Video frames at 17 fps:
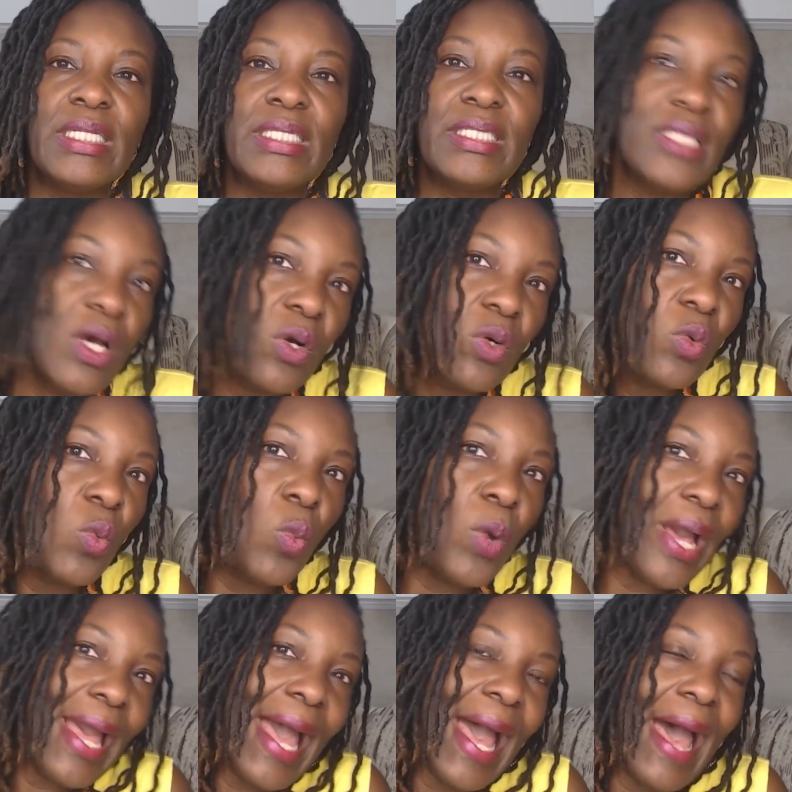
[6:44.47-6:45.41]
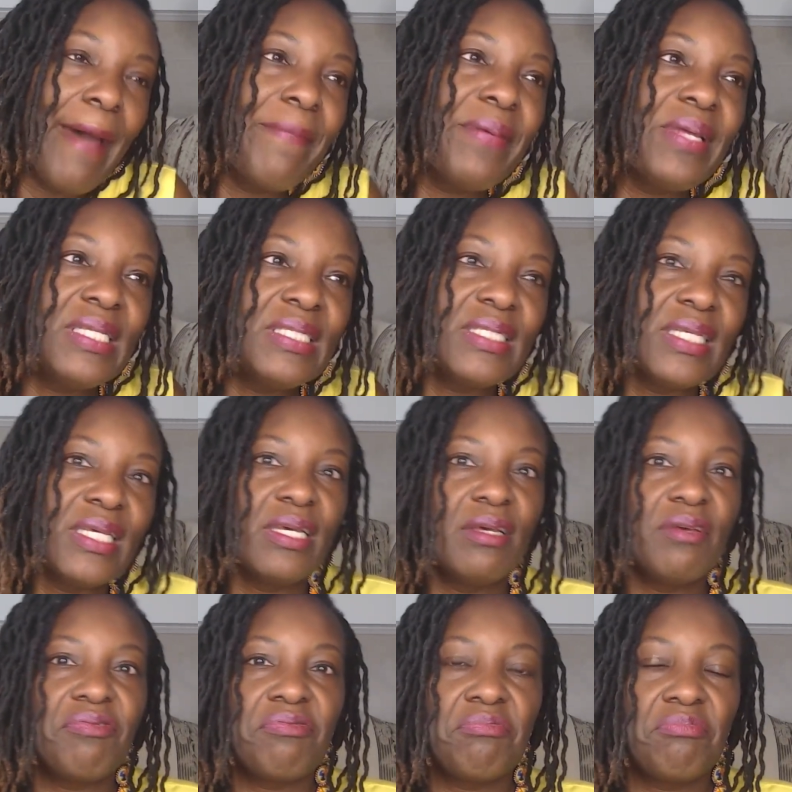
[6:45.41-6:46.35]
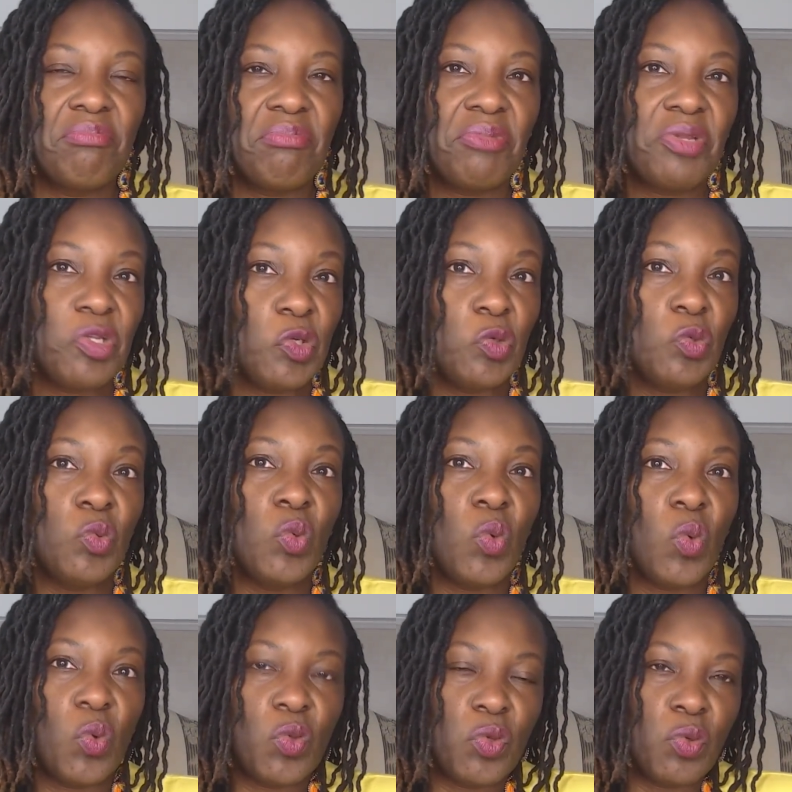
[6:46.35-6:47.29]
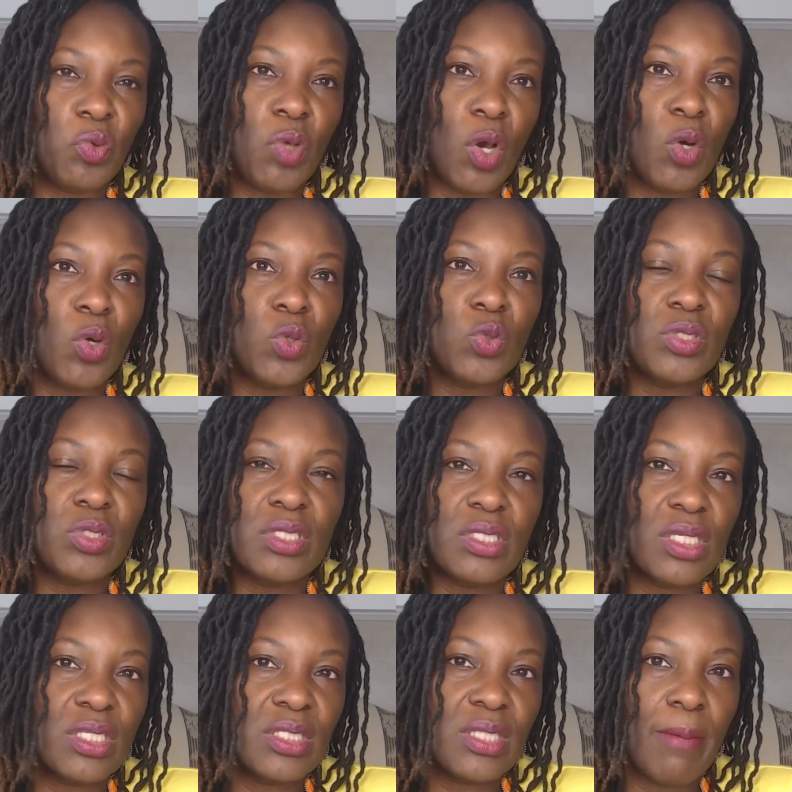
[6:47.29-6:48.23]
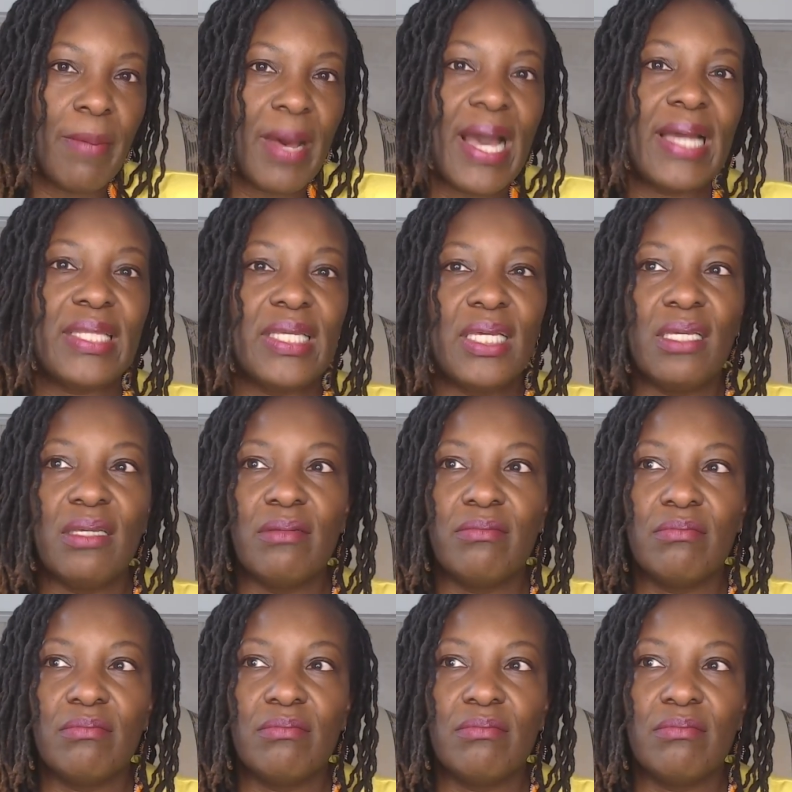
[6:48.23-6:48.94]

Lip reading: So what happens if you go to somebody